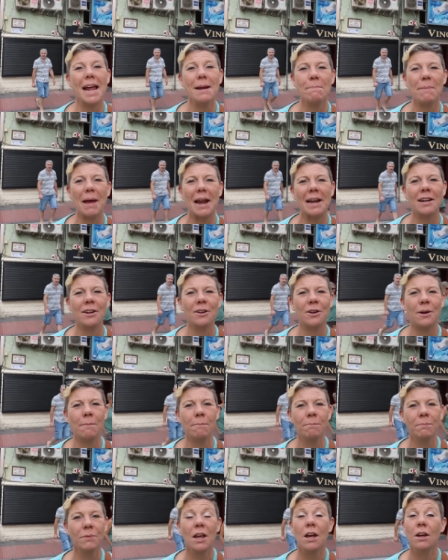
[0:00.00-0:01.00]
in
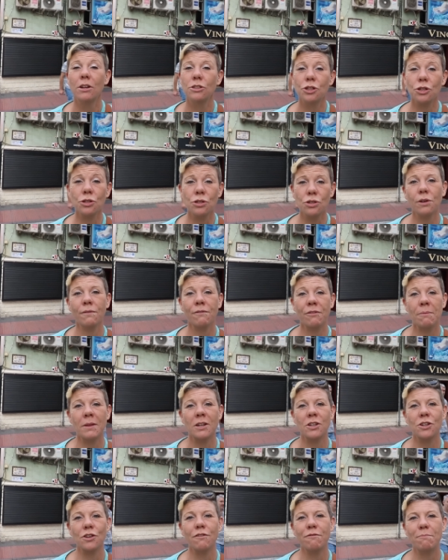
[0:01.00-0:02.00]
Benidorm, just up from
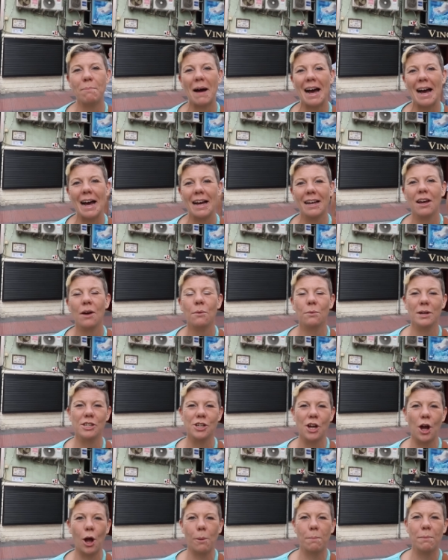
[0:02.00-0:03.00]
the Dove Park,
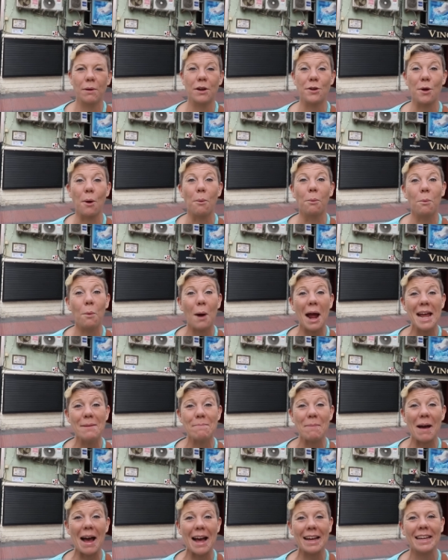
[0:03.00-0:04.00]
which opened
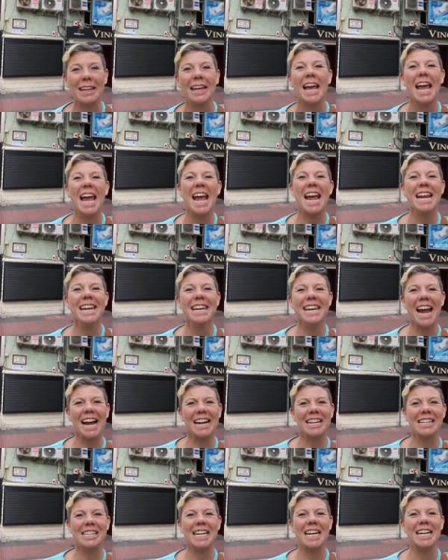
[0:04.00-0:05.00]
way back in
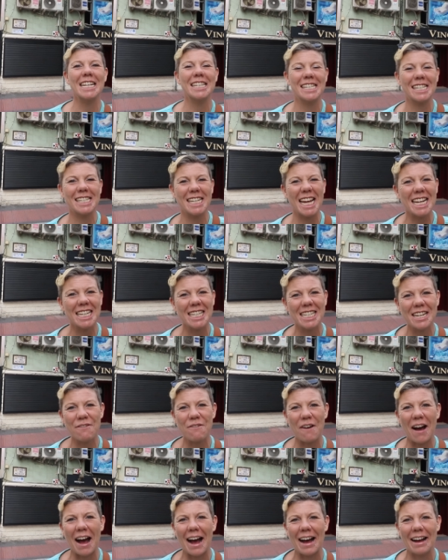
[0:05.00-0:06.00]

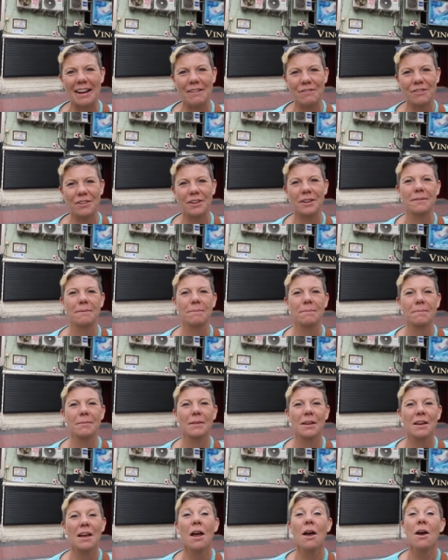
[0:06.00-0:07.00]
1965.
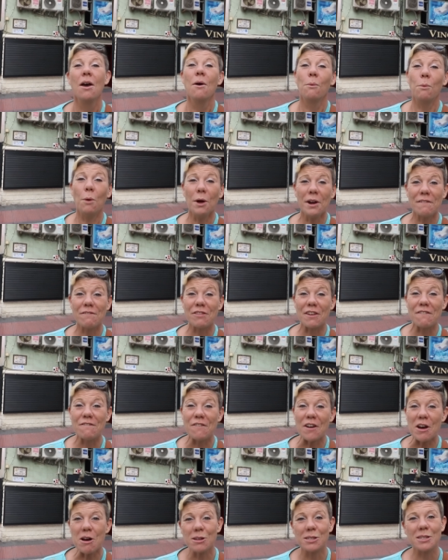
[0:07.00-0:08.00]
One of the
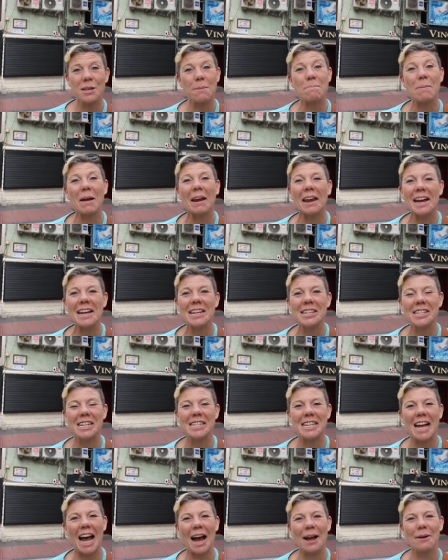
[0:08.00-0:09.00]
first
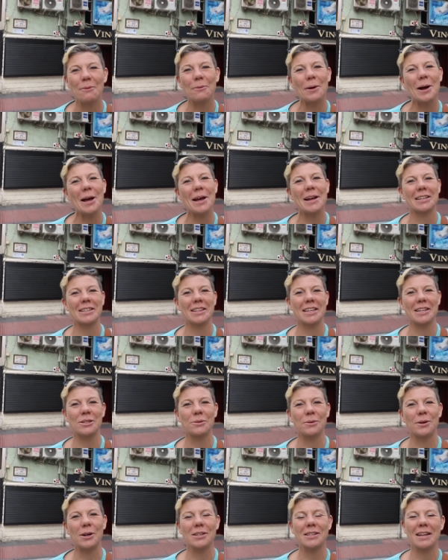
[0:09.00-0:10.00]
places I worked
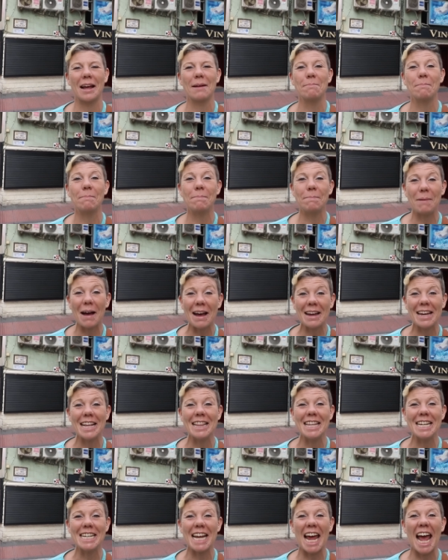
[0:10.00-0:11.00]
this was, and back
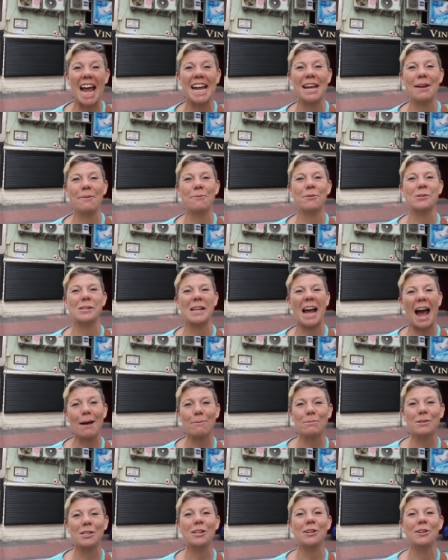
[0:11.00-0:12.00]
in the day it was
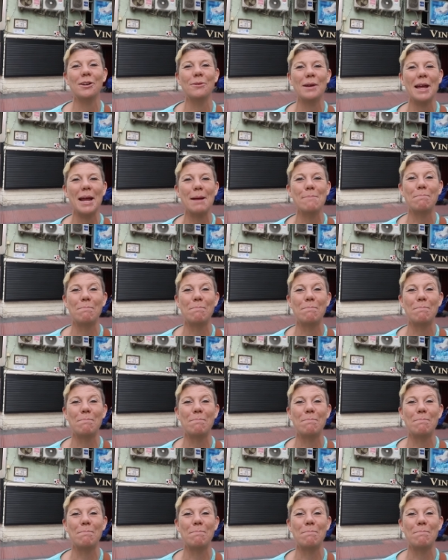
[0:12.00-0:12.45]
absolutely